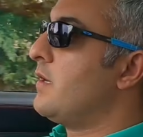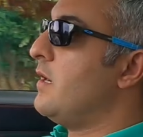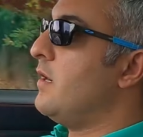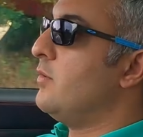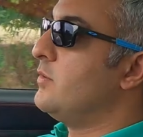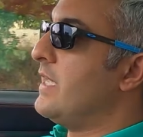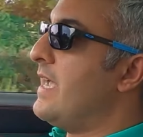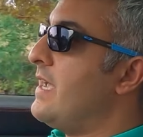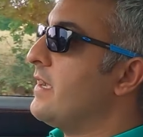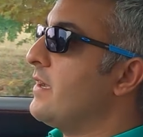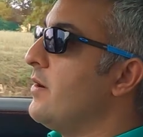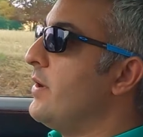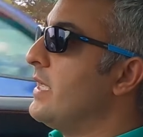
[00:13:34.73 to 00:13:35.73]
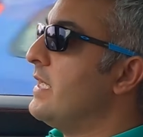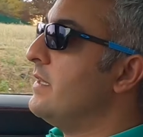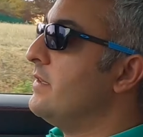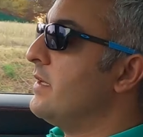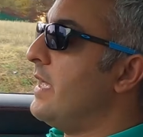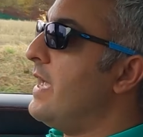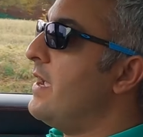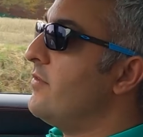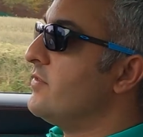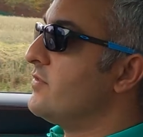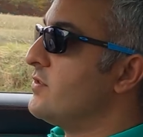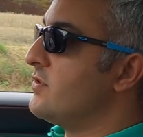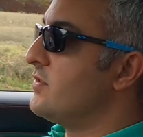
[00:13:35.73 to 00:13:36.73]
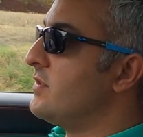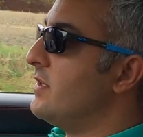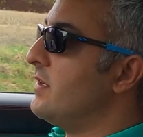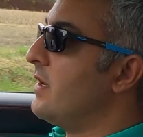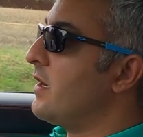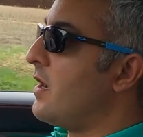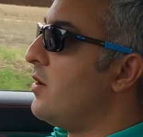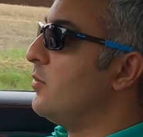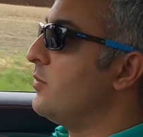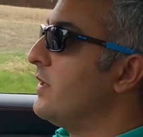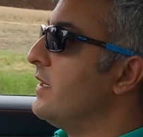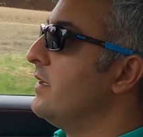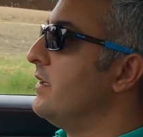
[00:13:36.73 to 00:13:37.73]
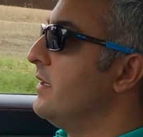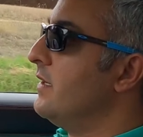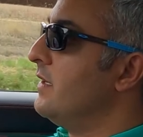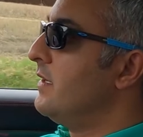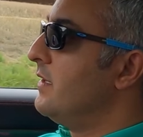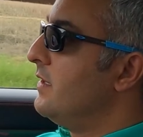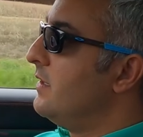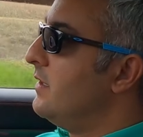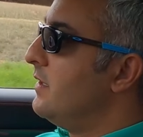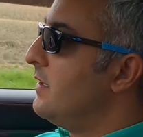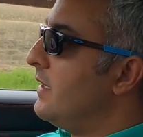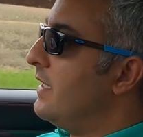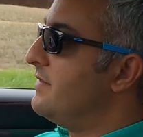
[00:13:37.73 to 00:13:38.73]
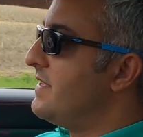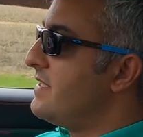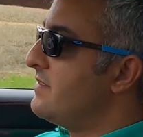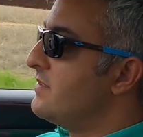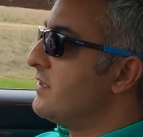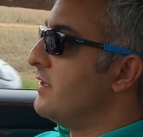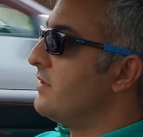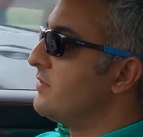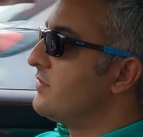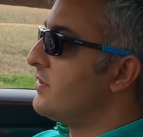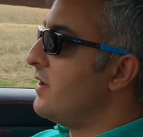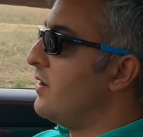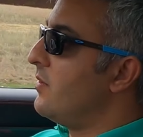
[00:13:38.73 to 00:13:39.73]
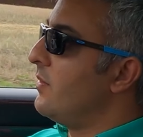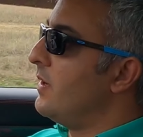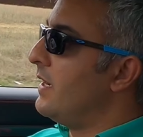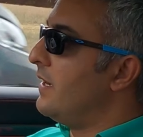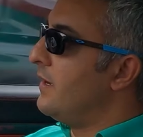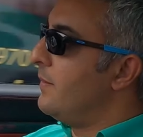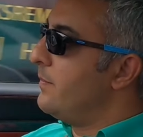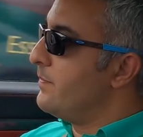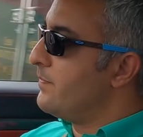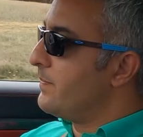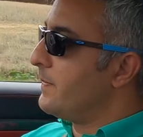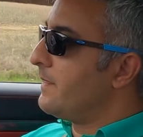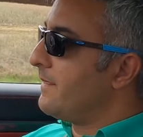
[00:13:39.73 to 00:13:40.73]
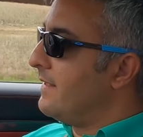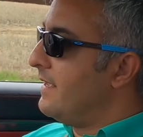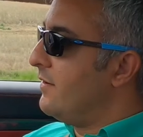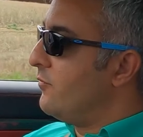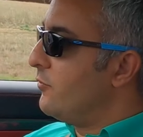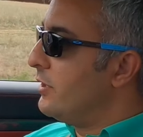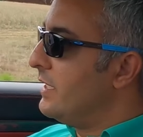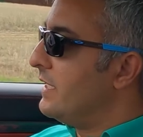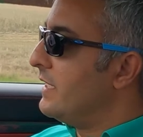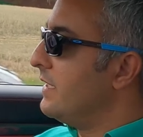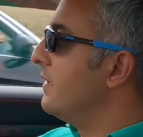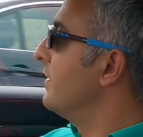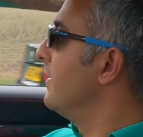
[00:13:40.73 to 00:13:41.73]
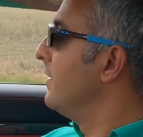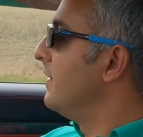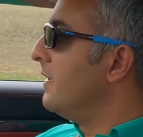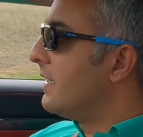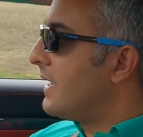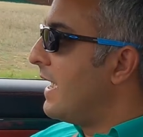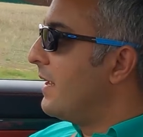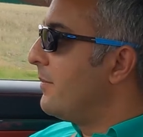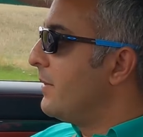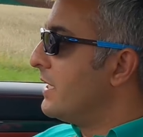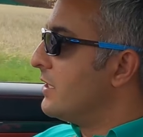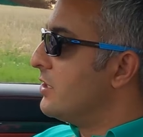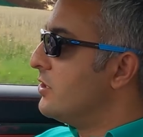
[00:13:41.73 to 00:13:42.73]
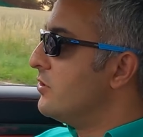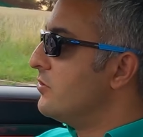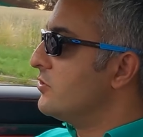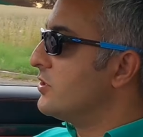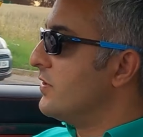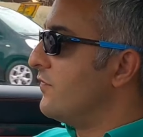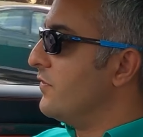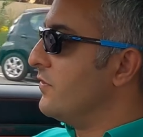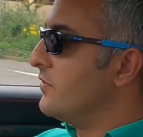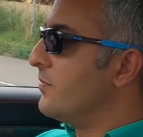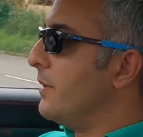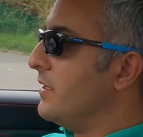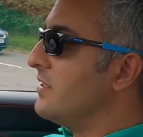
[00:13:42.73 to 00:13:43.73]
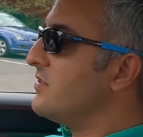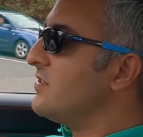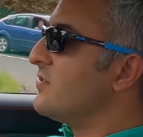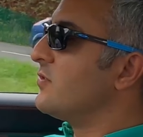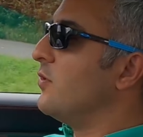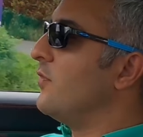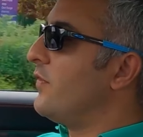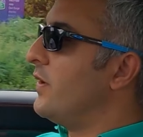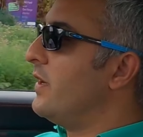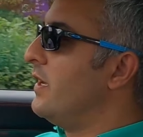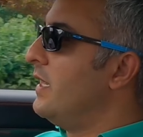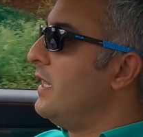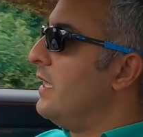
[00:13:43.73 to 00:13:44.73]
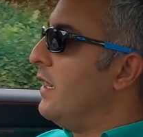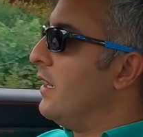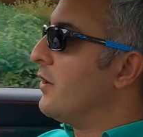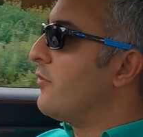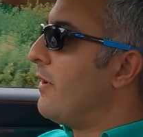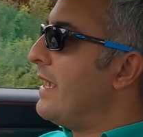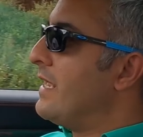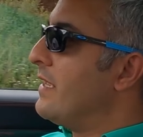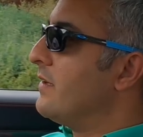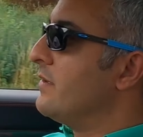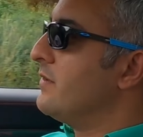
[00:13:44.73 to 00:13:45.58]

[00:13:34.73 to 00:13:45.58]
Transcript: cold air going in. The air is just colder and denser, so it really can make a huge difference. But this is sort of a great